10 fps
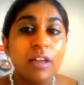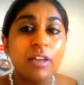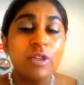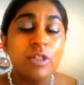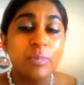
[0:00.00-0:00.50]

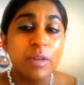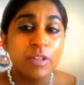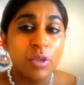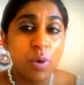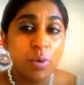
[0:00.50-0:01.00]
She's
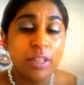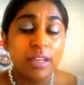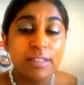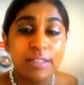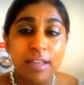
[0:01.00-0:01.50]
been told
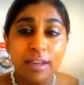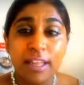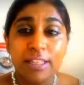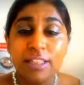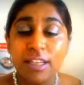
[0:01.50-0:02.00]
that her son
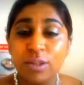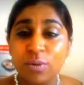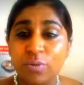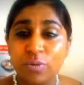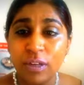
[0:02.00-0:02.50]
has
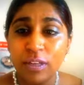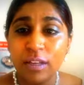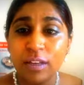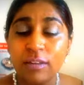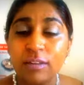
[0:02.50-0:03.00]

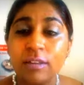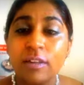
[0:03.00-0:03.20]
schizophrenia,